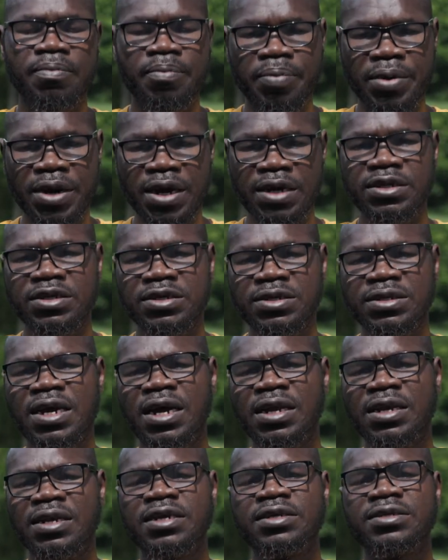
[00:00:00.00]
practice
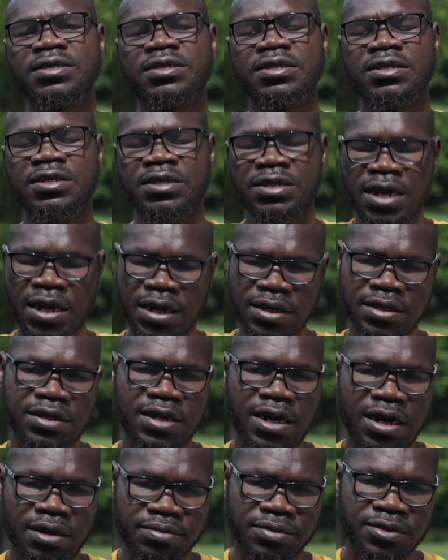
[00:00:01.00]
at least 10
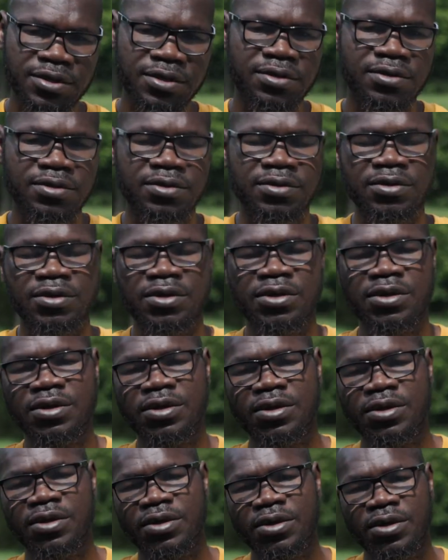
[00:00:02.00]
times
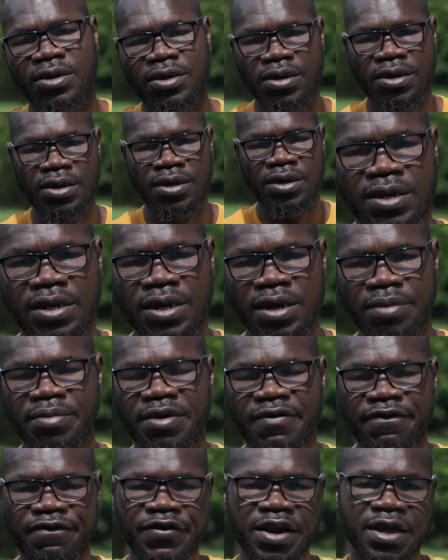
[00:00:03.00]

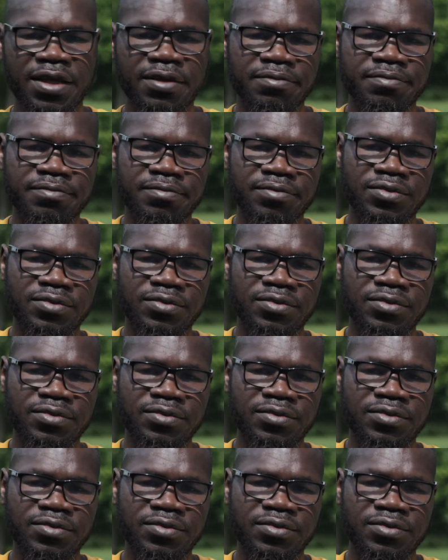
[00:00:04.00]
Number three,